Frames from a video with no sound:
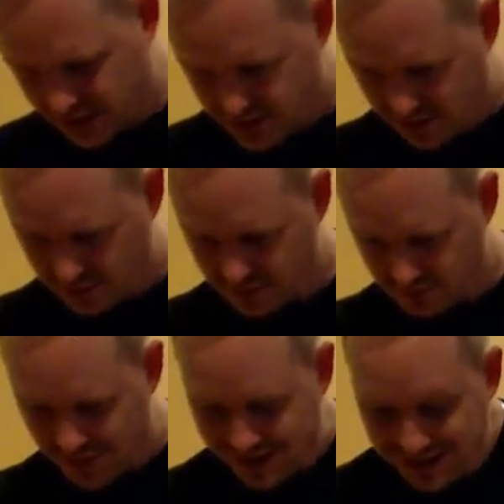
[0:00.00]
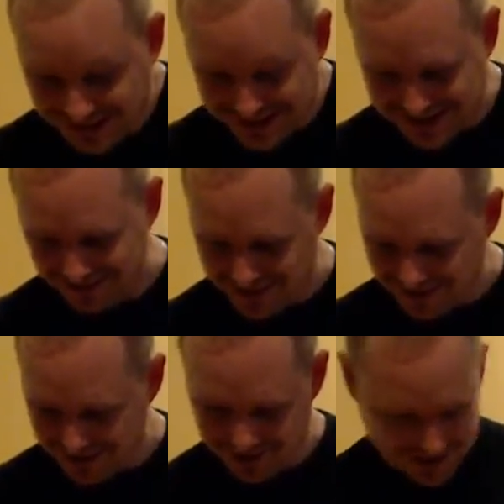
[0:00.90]
not really something
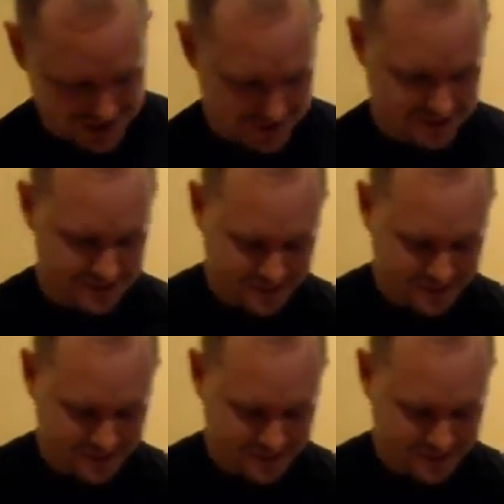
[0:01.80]
I want to do.